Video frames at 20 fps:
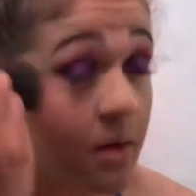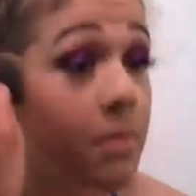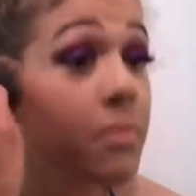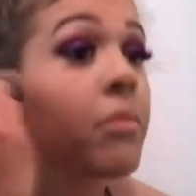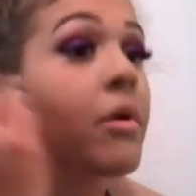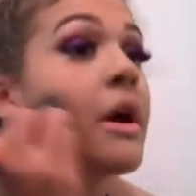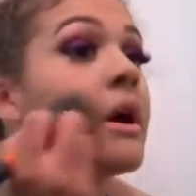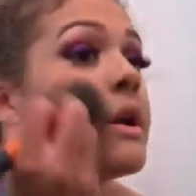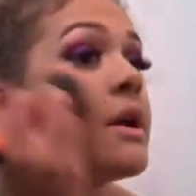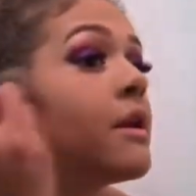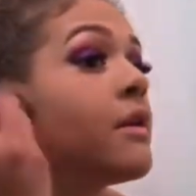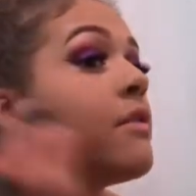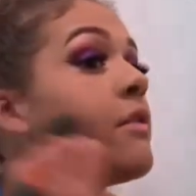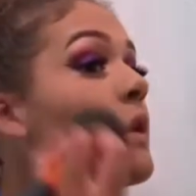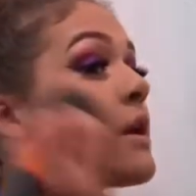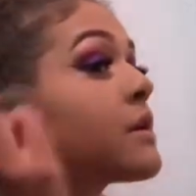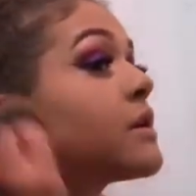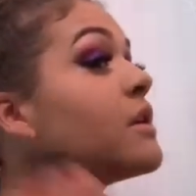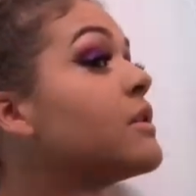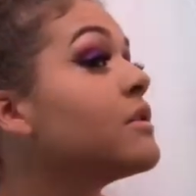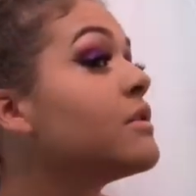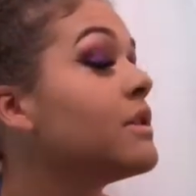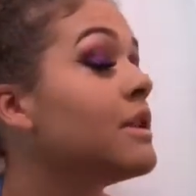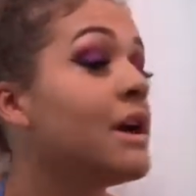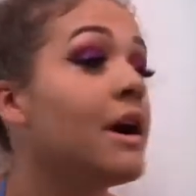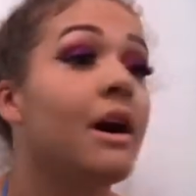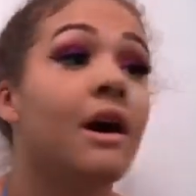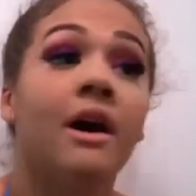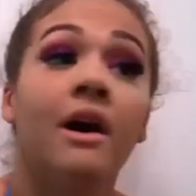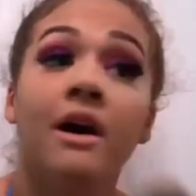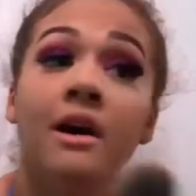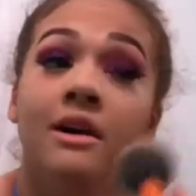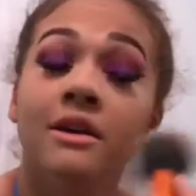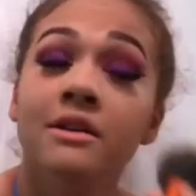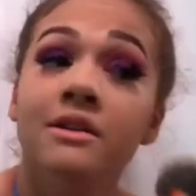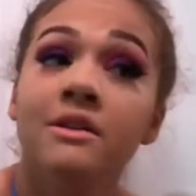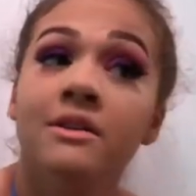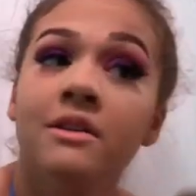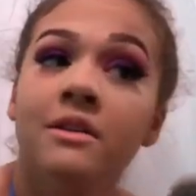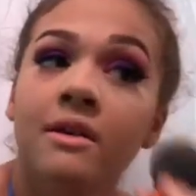brightening effect under the
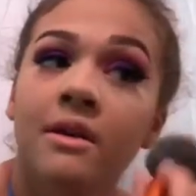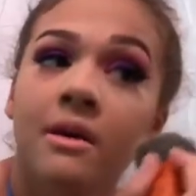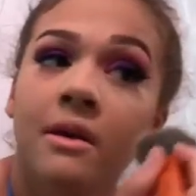eyes.